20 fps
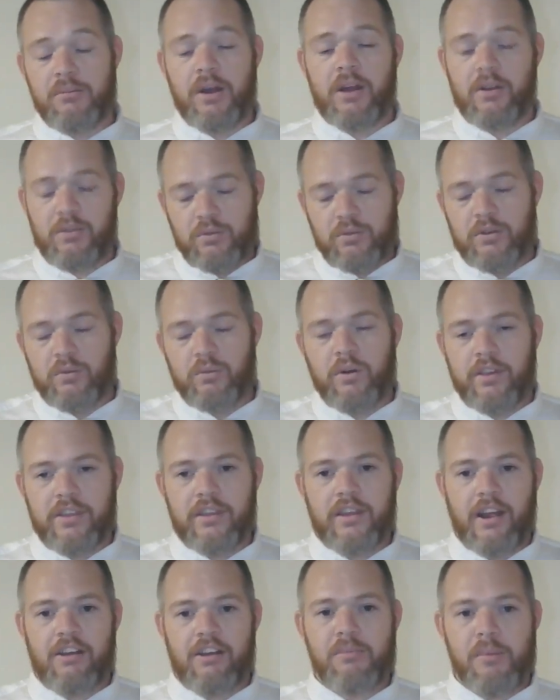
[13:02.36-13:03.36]
remember one
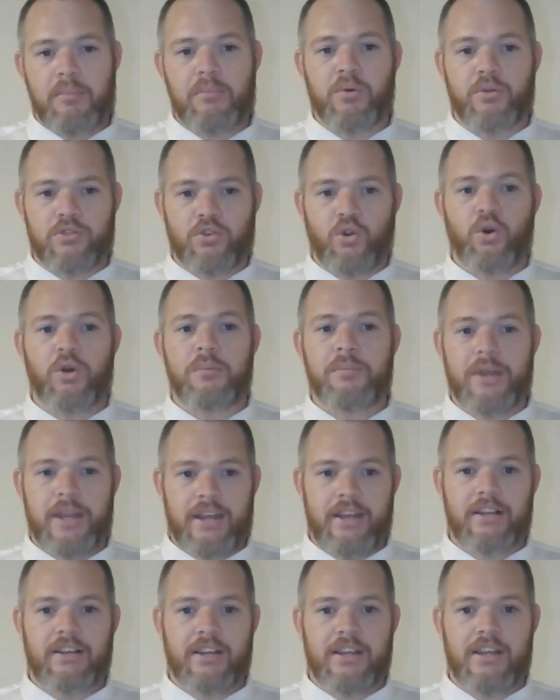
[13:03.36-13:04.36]
thing I remember was Gordon B.
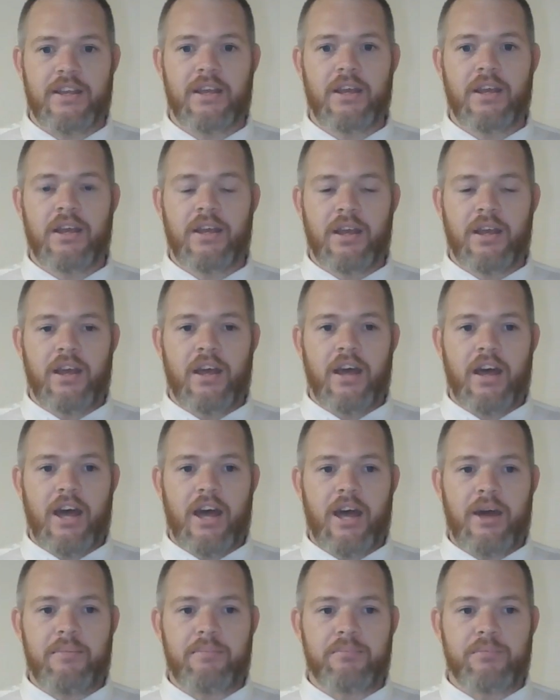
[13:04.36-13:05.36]
Hinckley
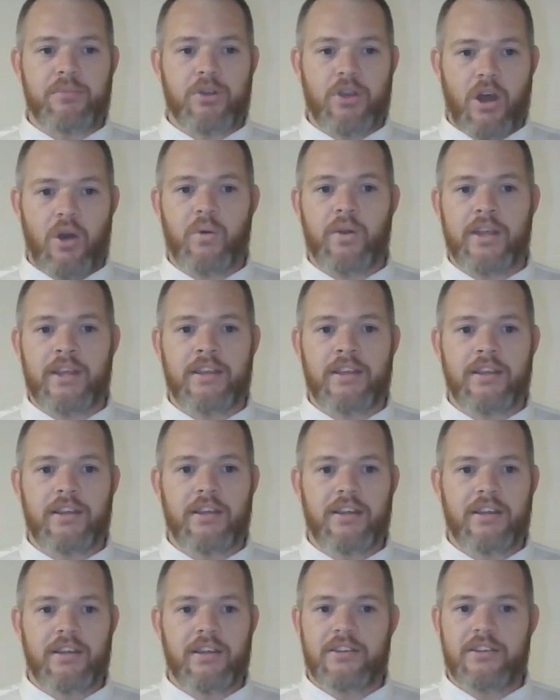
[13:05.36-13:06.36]
going.
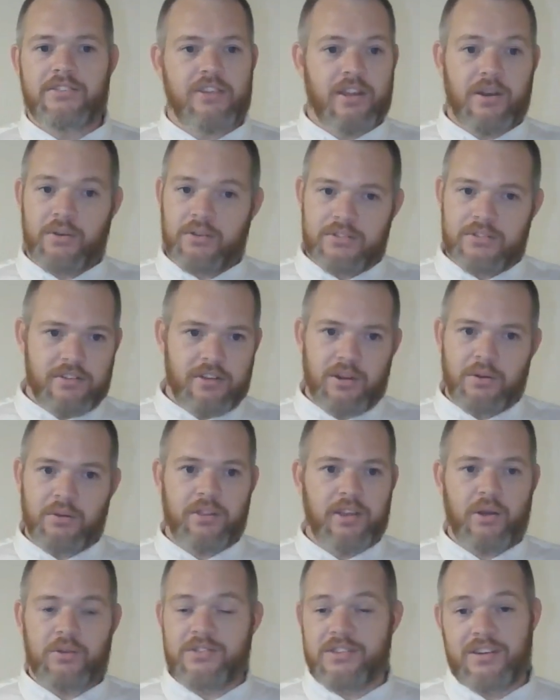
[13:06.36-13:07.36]
So that was the
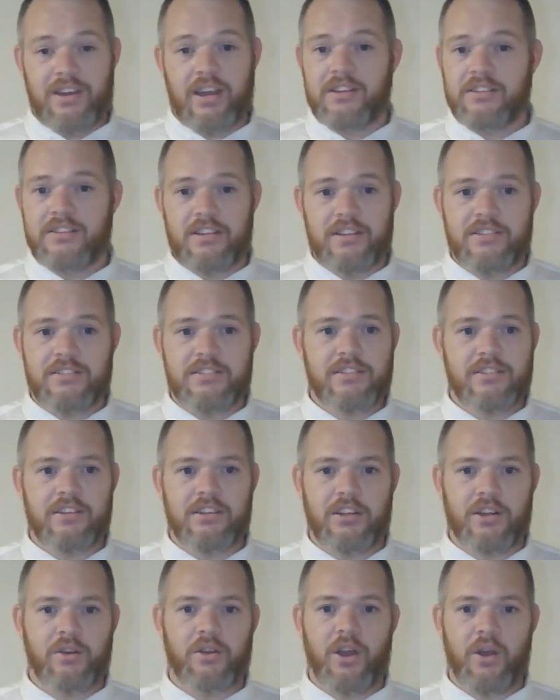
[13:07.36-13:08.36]
90s,
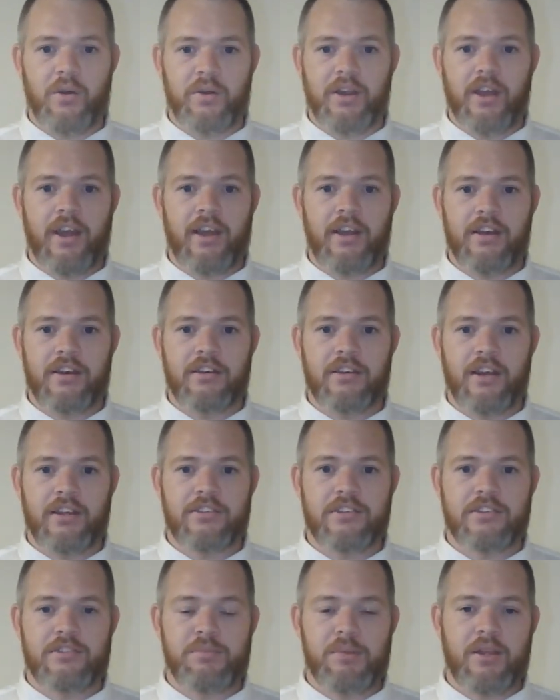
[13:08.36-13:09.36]
going
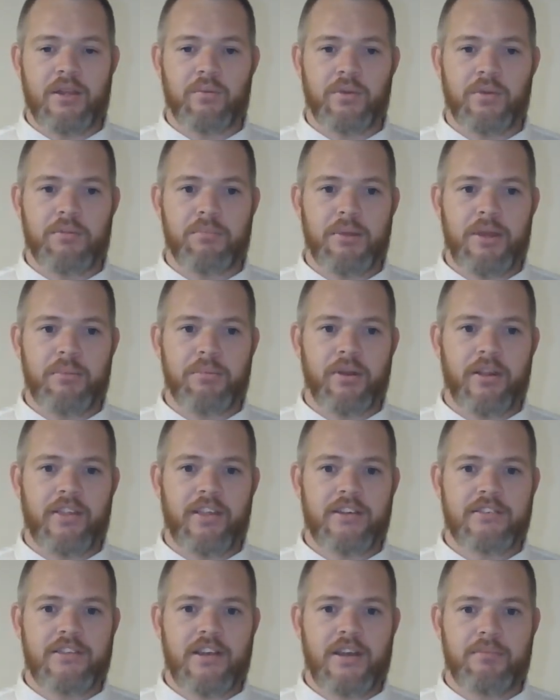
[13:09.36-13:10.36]
and speaking with the people at
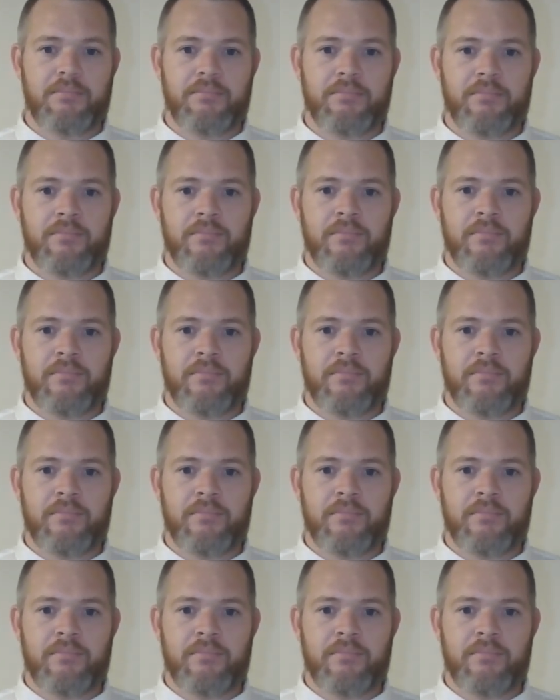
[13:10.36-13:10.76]
that time.